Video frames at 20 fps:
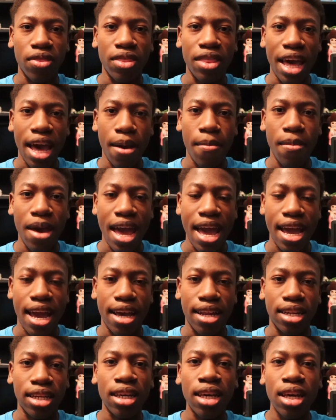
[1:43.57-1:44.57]
them
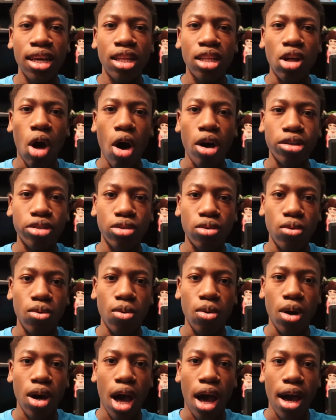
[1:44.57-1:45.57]
and
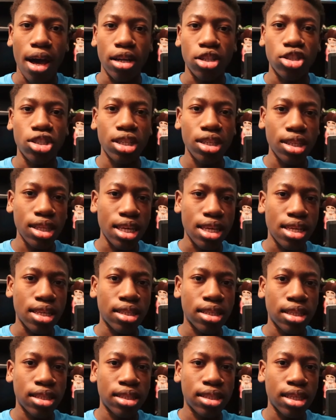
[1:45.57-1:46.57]
also
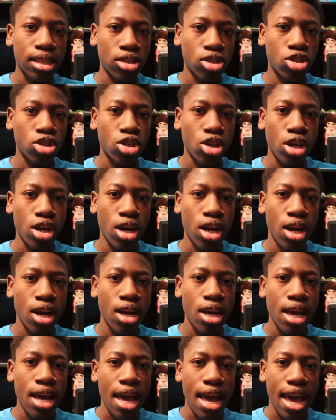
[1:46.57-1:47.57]
Chili's sister
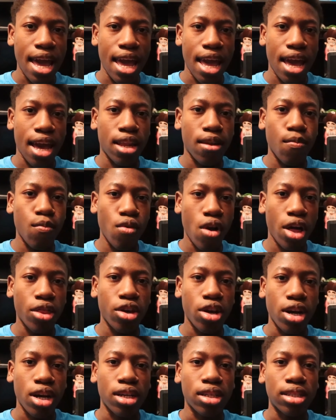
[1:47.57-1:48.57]
and
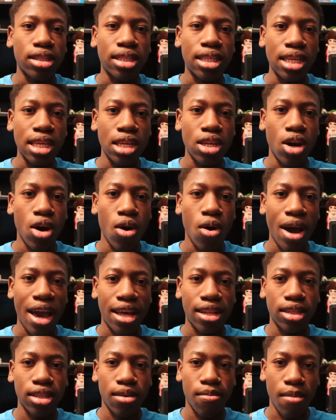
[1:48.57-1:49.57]
brother Tito
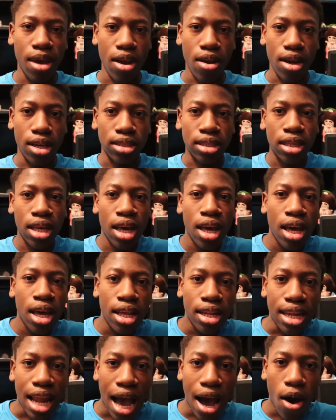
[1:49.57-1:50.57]
and Damaris.
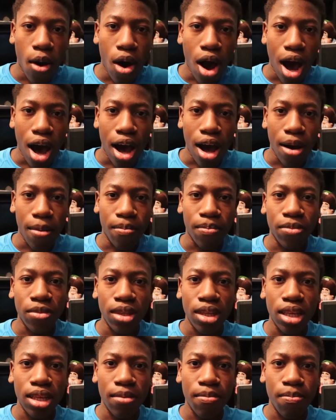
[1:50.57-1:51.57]
Now,
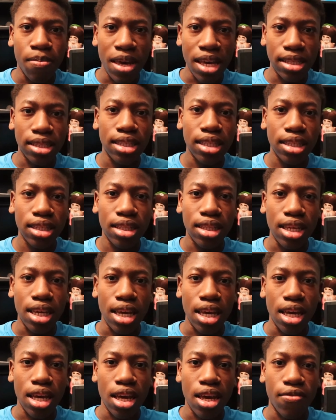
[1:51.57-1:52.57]

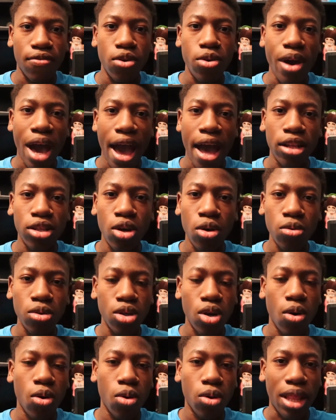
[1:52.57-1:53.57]
basically, if you
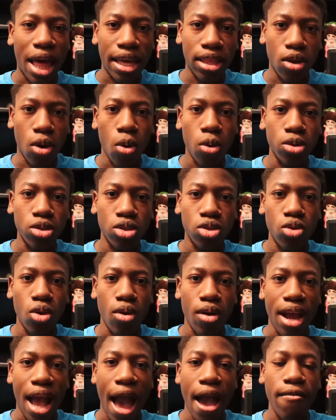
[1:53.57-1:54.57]
don't know like the whole
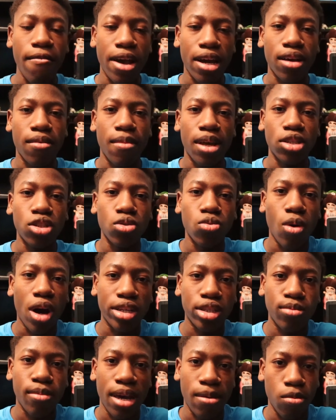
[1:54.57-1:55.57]
story, I recommend you
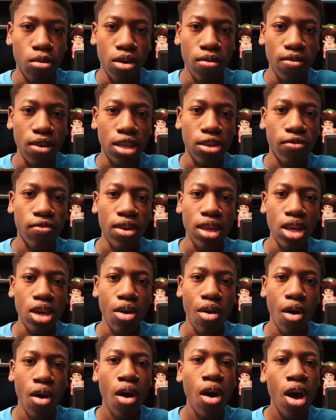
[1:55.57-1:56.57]
watch my previous
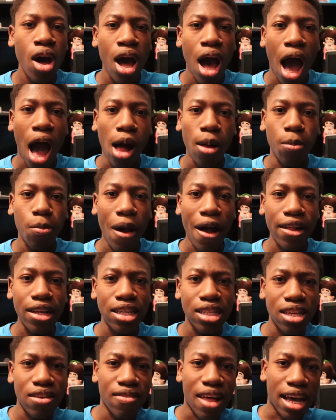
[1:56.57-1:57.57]
video. I'll
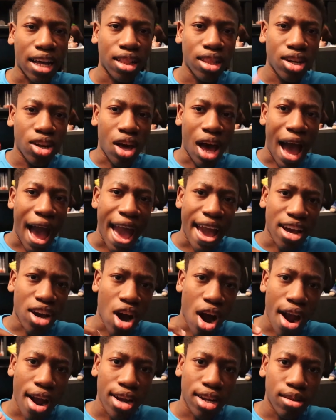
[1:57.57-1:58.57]
probably leave like a little
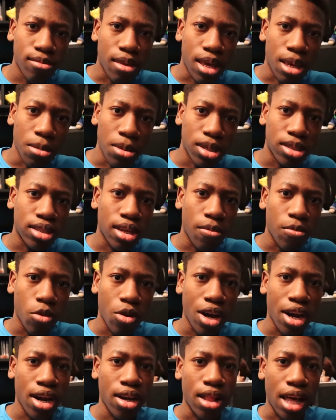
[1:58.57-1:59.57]
iCard maybe
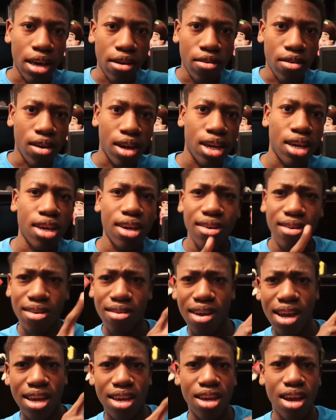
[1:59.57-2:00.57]
somewhere, like right here
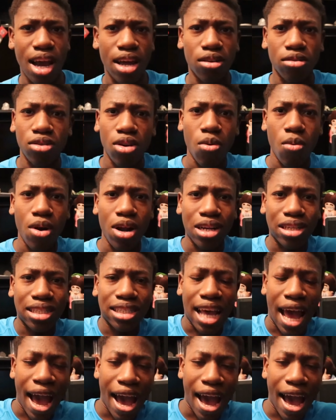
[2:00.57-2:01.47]
or right here. I don't know where it's